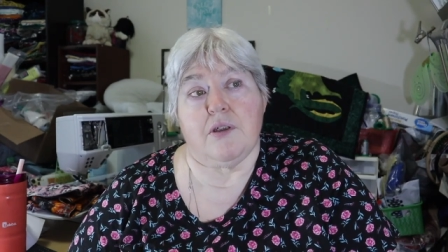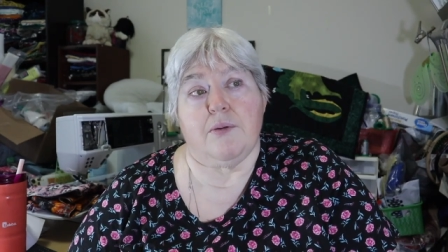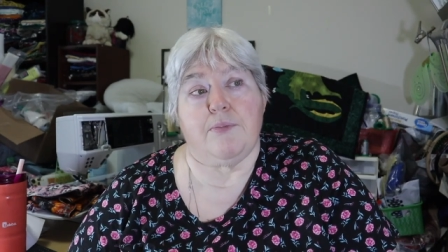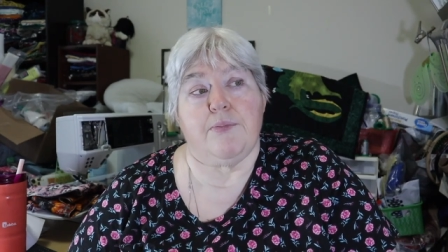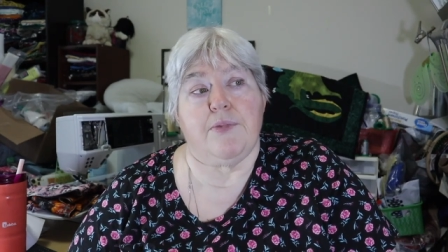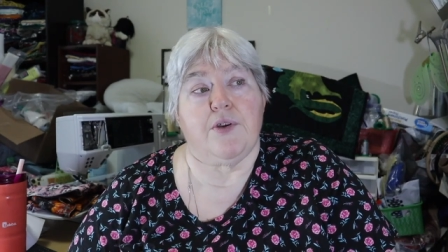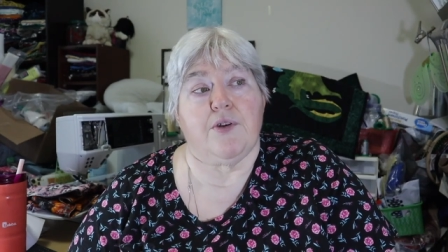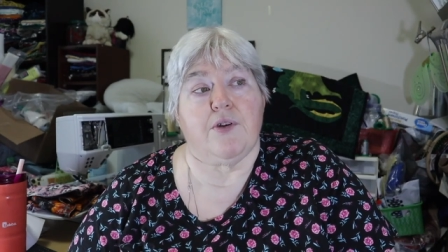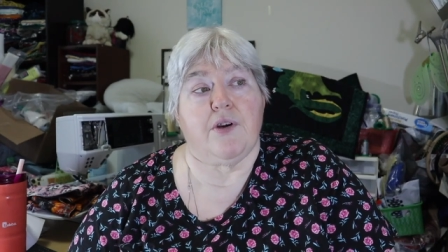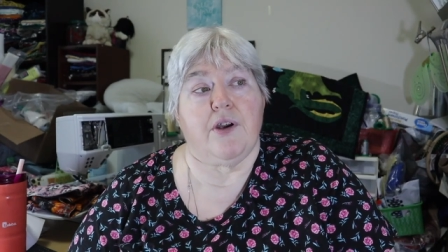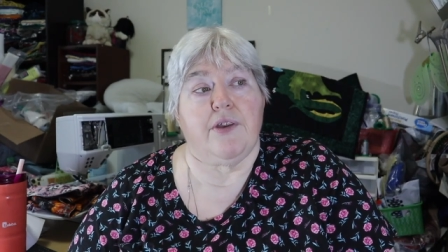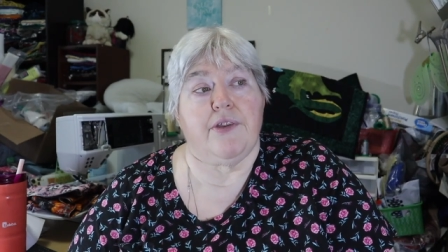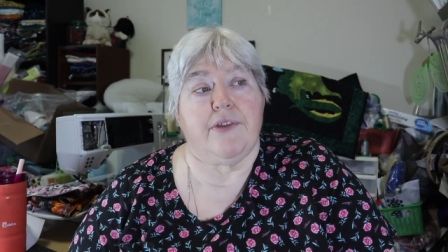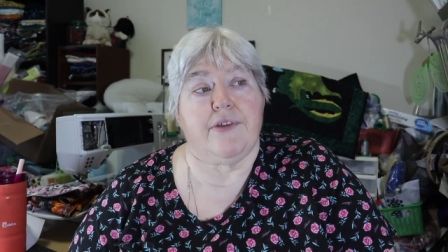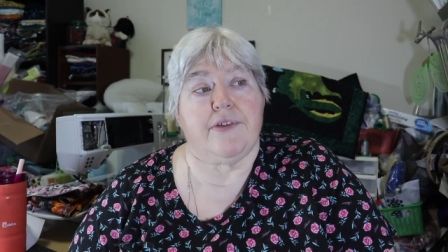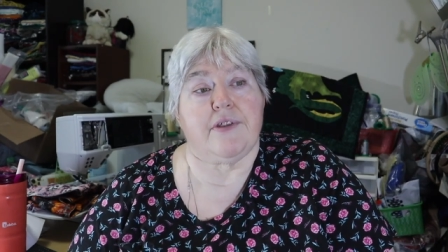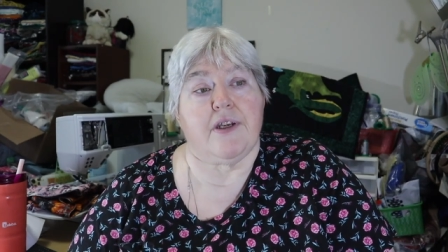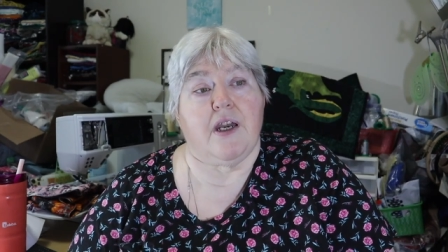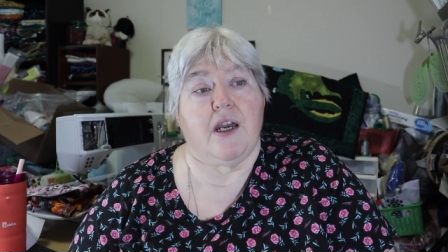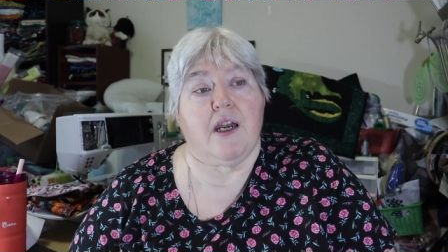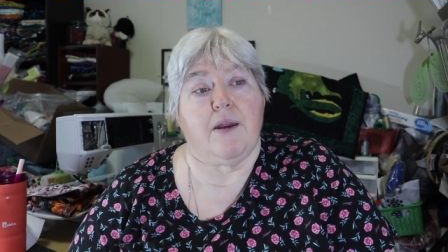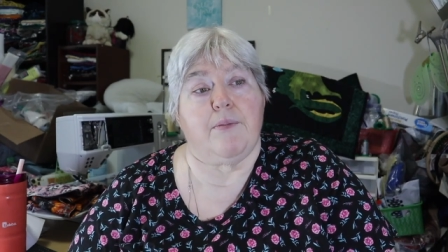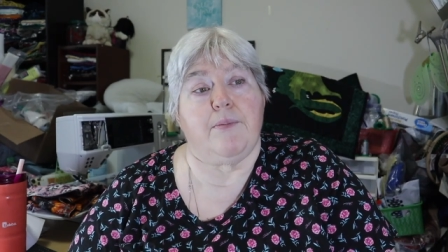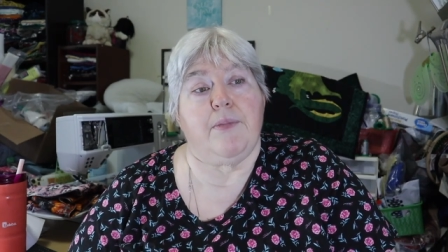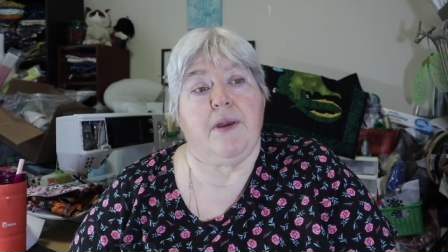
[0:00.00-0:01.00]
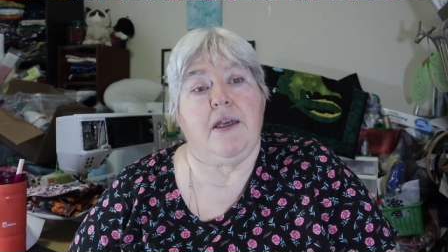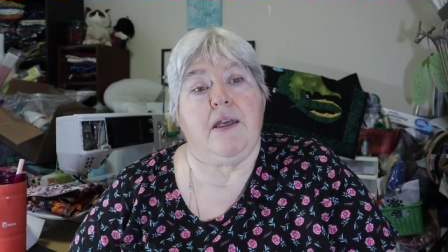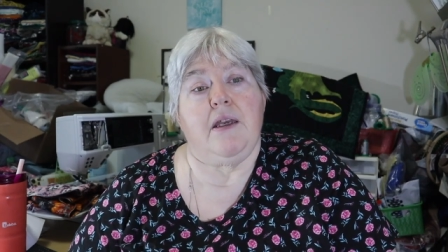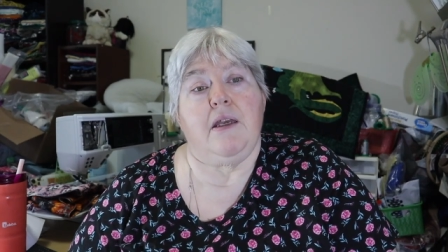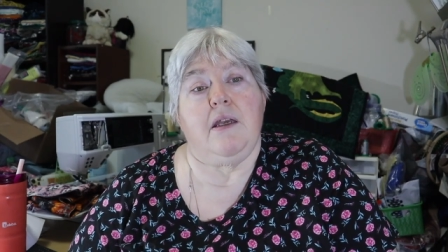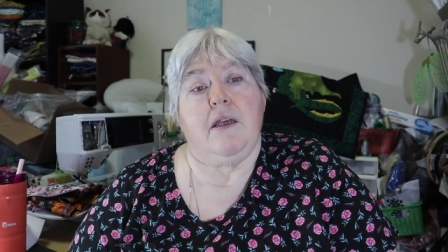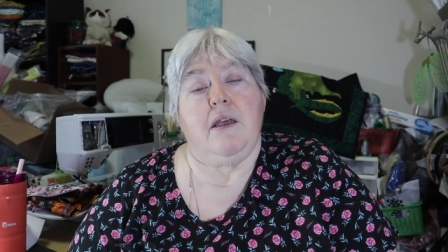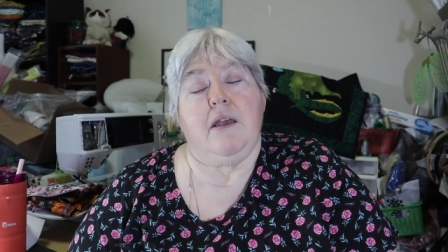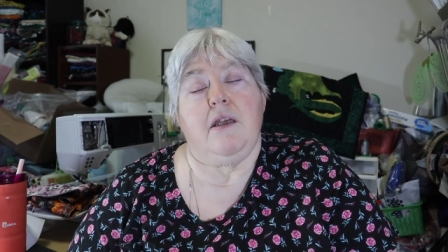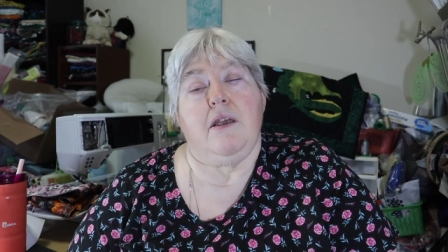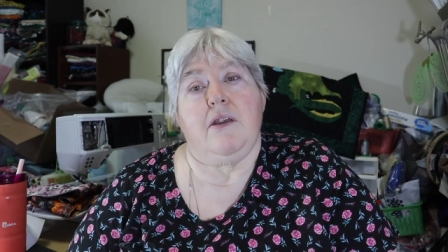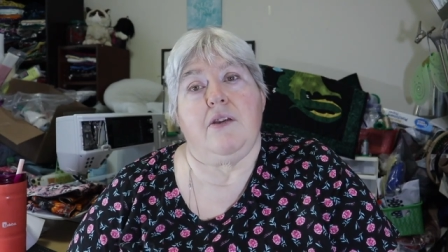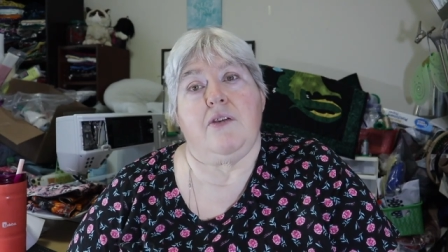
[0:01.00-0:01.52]
up there all the time.
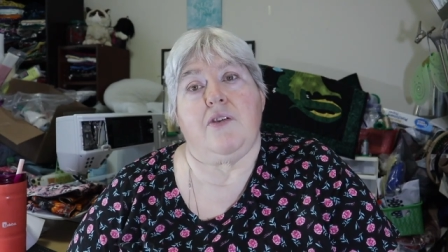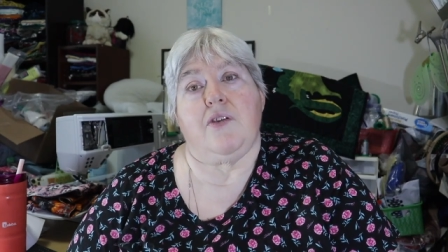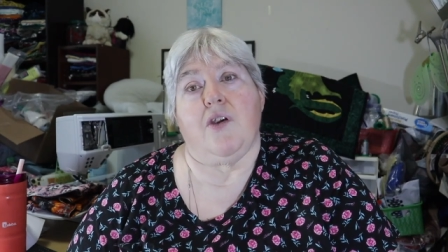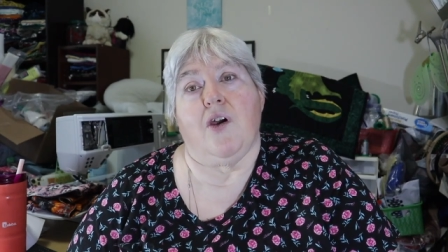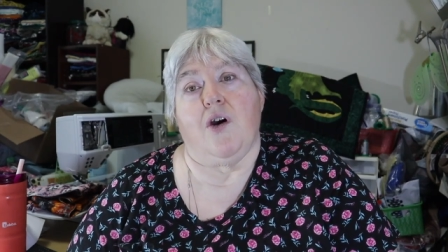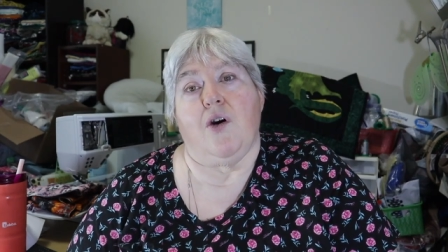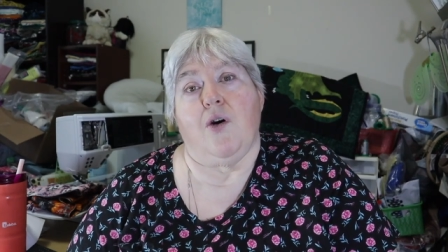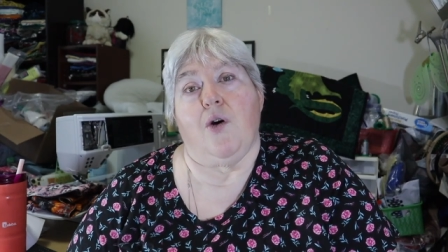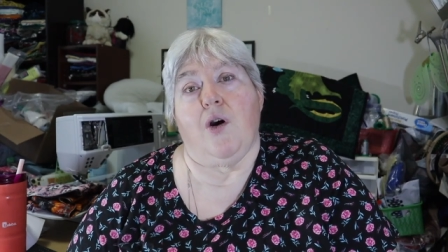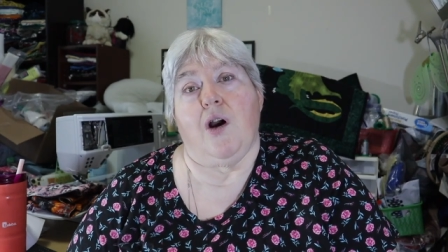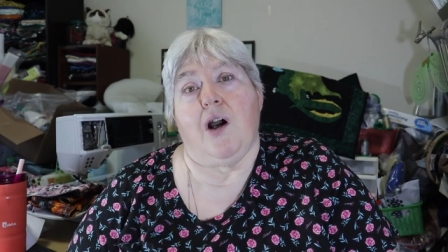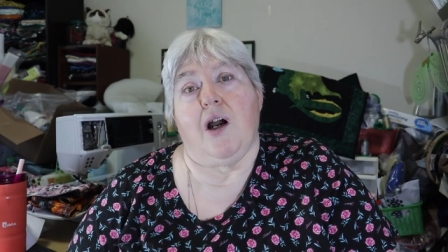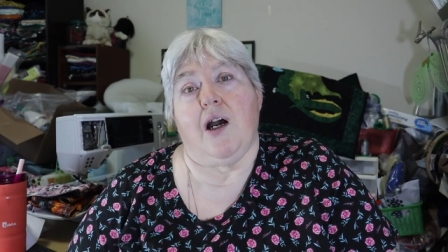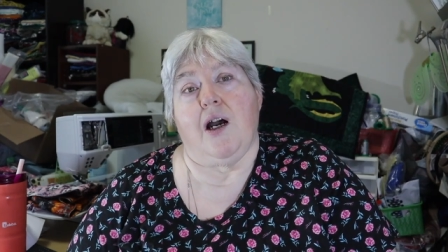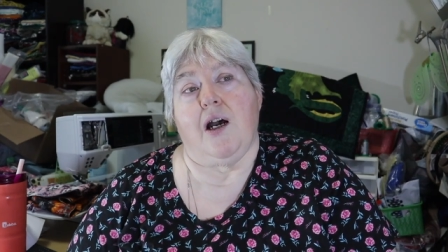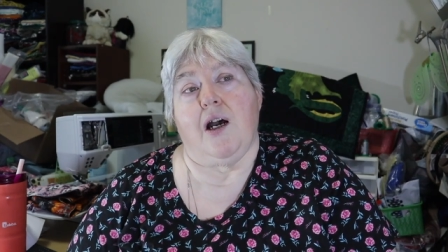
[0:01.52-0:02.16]
So